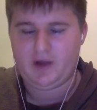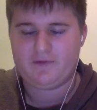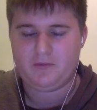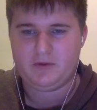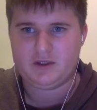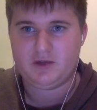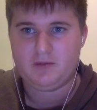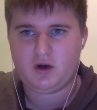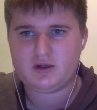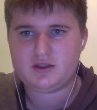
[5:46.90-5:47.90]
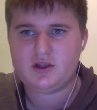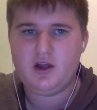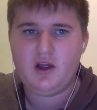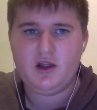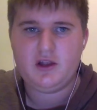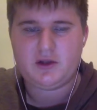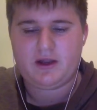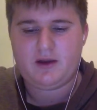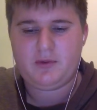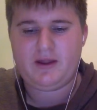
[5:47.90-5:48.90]
from the Zoom box. So I
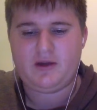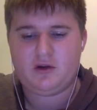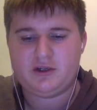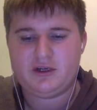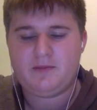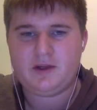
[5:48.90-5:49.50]
kind of put that on Logic,